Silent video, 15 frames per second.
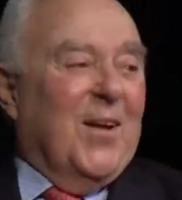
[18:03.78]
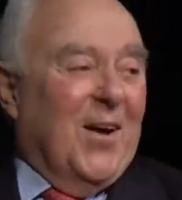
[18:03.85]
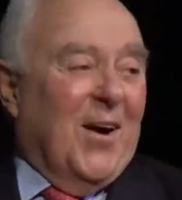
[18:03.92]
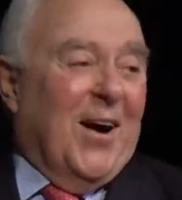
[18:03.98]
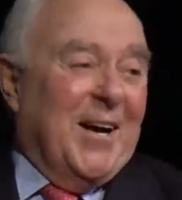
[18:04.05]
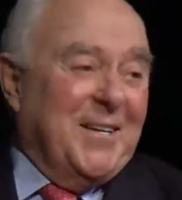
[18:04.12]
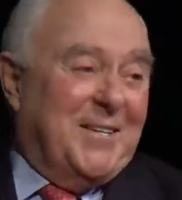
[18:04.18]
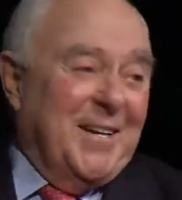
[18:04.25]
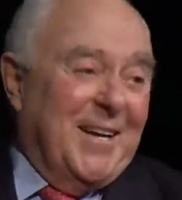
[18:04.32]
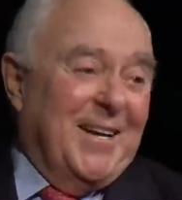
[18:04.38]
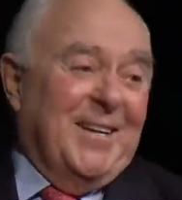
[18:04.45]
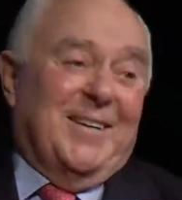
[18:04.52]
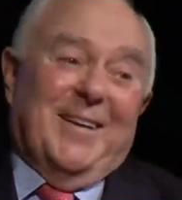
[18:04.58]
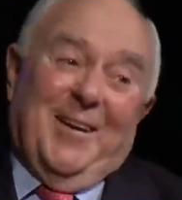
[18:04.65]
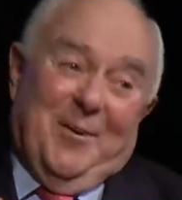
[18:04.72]
I
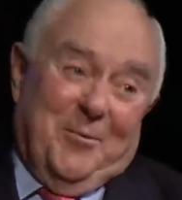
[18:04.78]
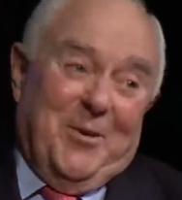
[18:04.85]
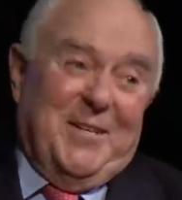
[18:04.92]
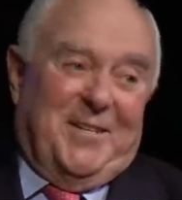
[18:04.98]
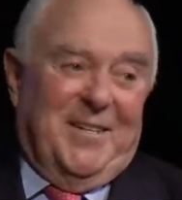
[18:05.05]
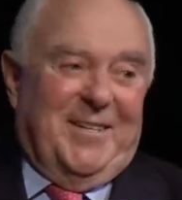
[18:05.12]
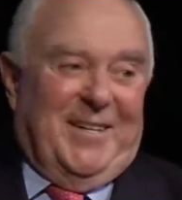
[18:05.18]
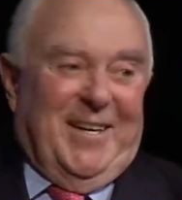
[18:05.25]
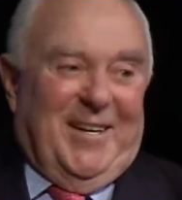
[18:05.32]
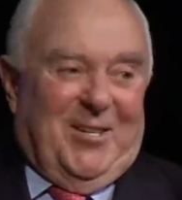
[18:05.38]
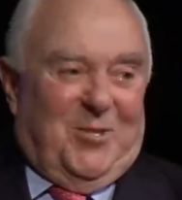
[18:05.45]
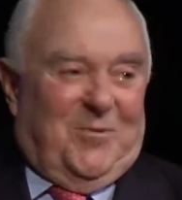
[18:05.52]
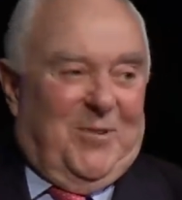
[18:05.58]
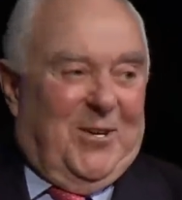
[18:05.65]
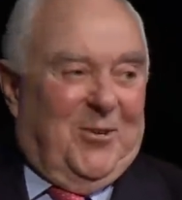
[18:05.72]
did, and we did get
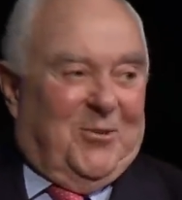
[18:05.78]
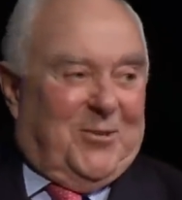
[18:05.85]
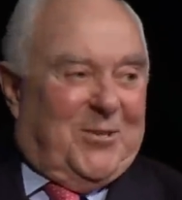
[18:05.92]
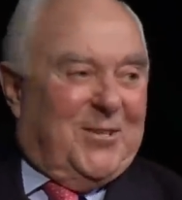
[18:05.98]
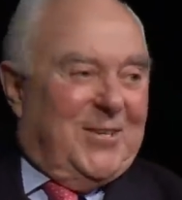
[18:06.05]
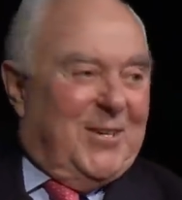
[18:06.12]
his vote.